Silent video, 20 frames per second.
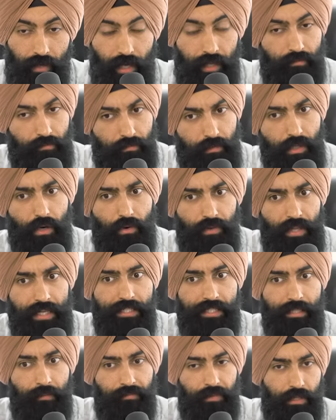And, you know,
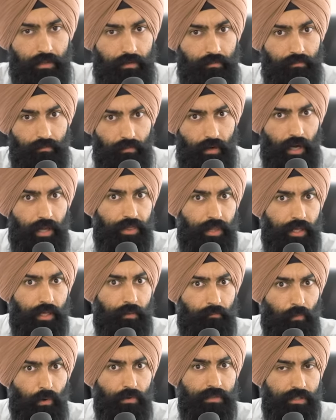that's something I
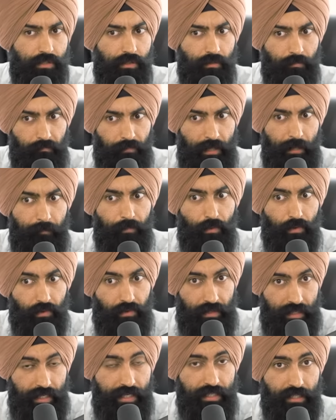think most people
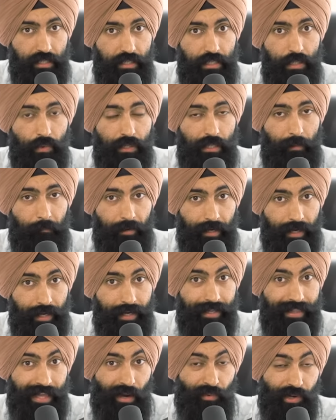need to do in the
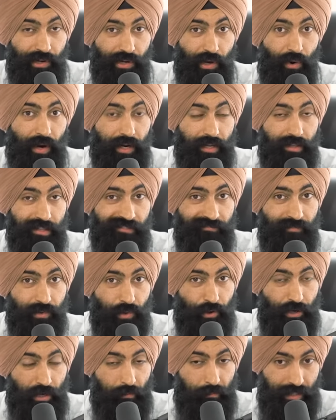beginning, that you know how to live
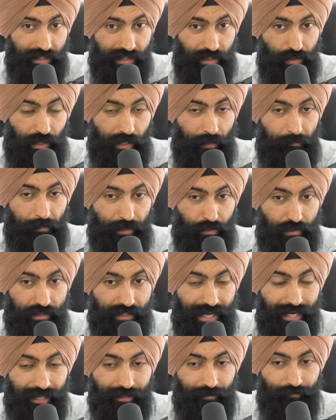below your means, know how to make those
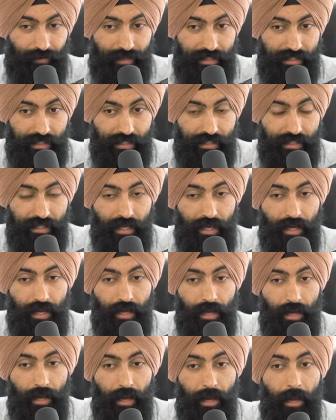sacrifices.
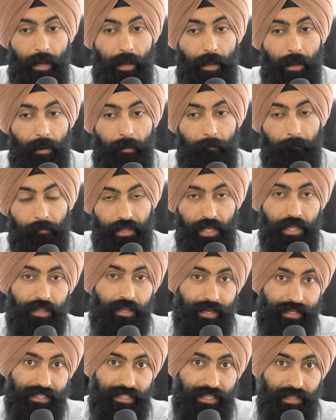But then
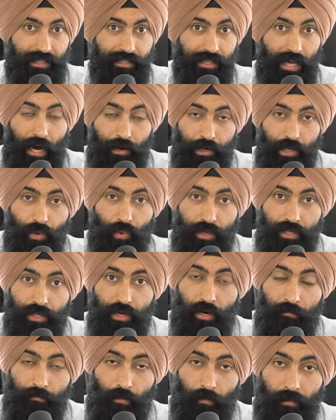the next thing is, how do you work
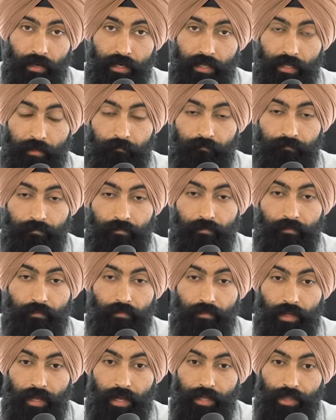to earn more money?
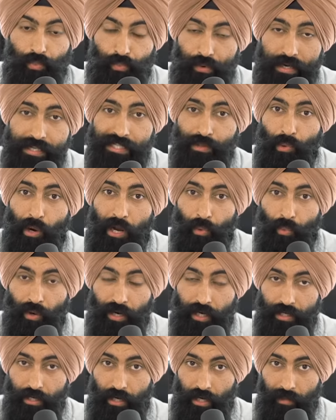And the reason why you're
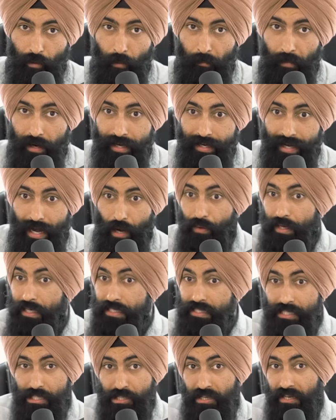working to earn more money now
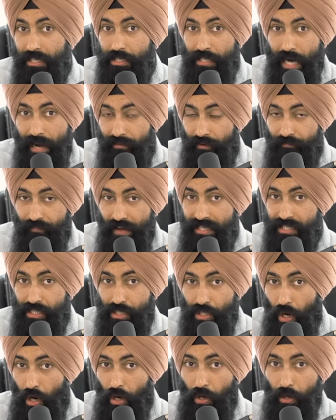isn't so you can drive a faster
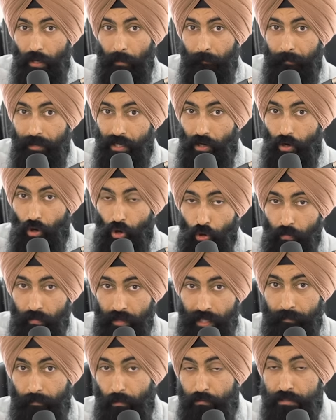car or a bigger home
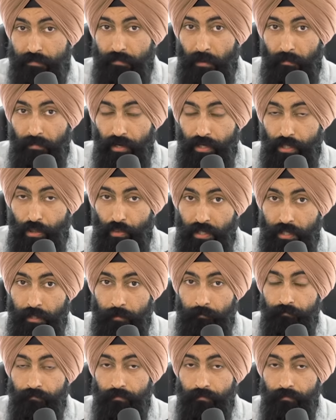like most people are doing.